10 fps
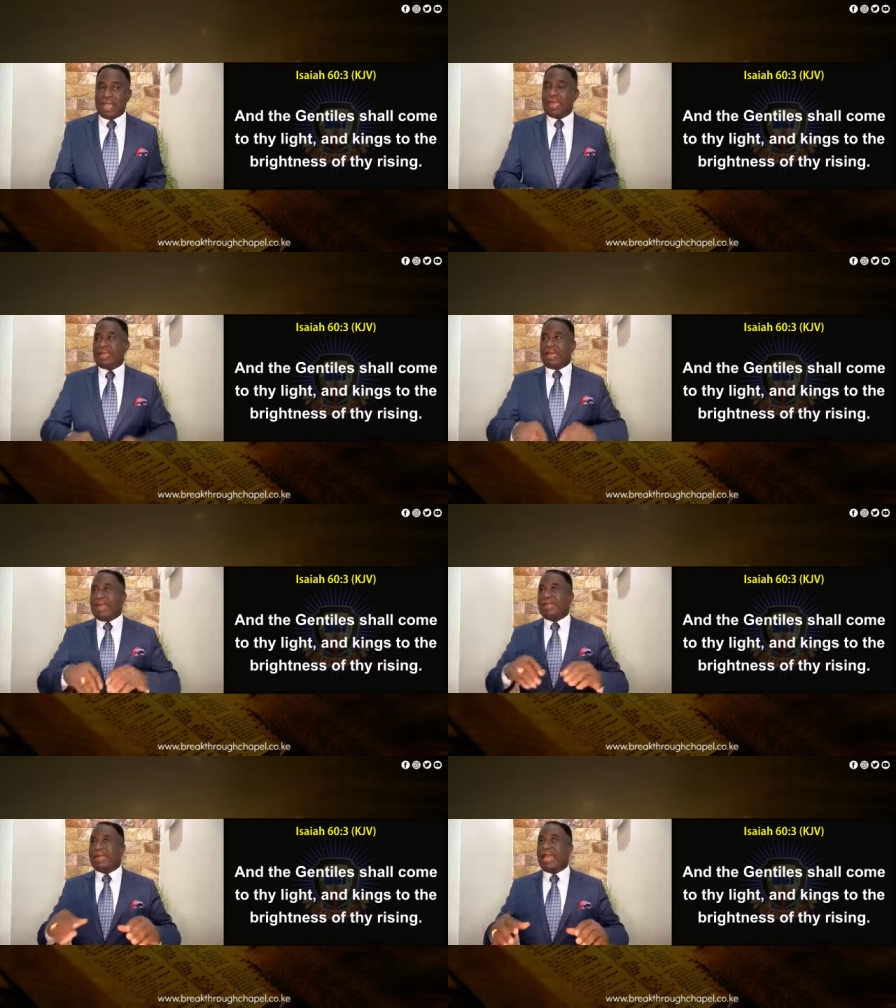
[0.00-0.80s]
and
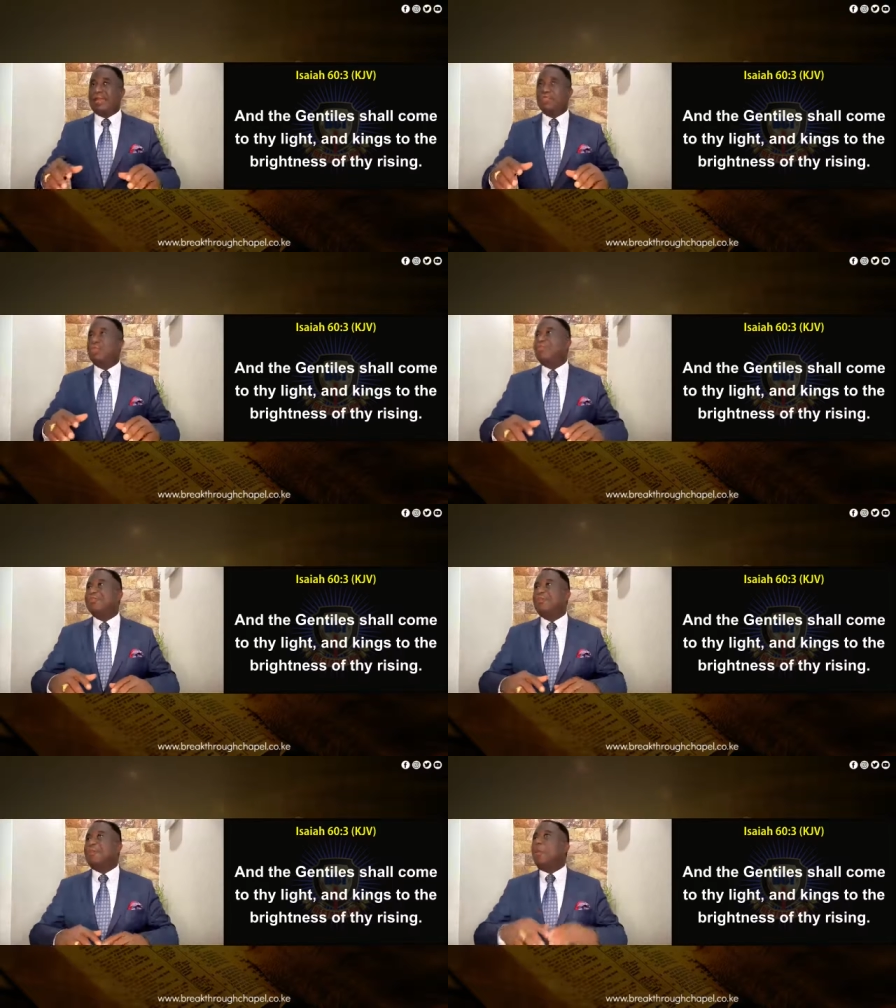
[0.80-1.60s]
that light will be
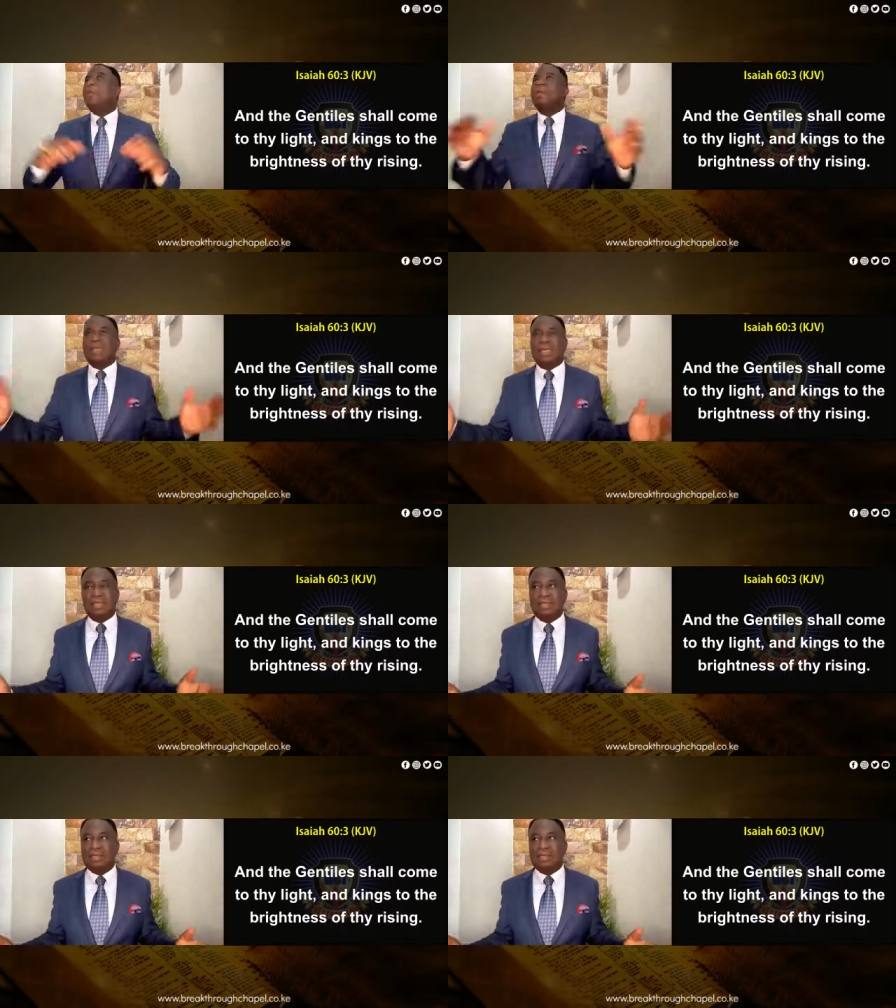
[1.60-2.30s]
for public.